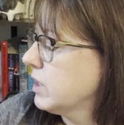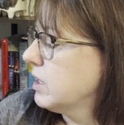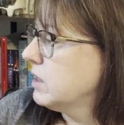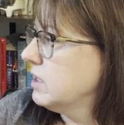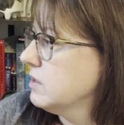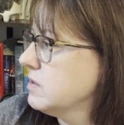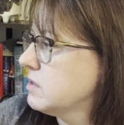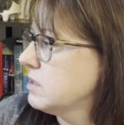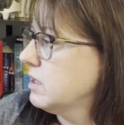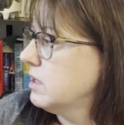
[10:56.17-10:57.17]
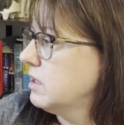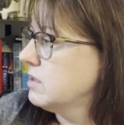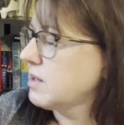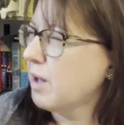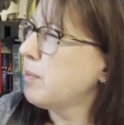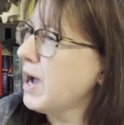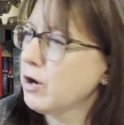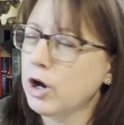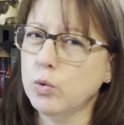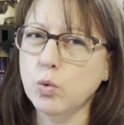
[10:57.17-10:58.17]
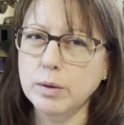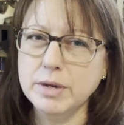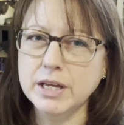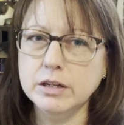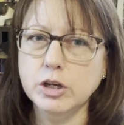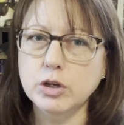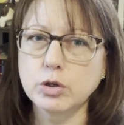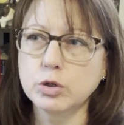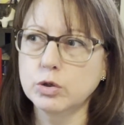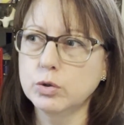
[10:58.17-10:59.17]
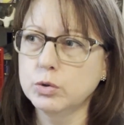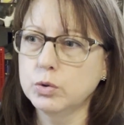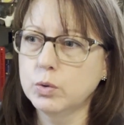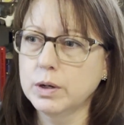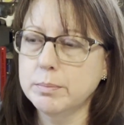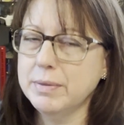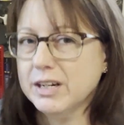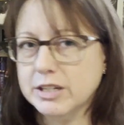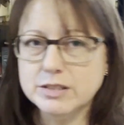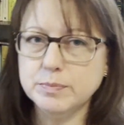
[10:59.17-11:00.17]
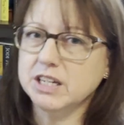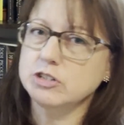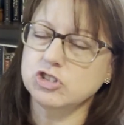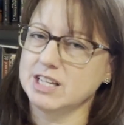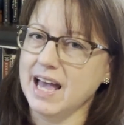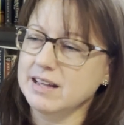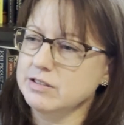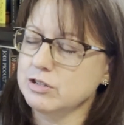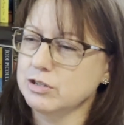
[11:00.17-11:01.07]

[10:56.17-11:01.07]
This is about a woman who marries because she has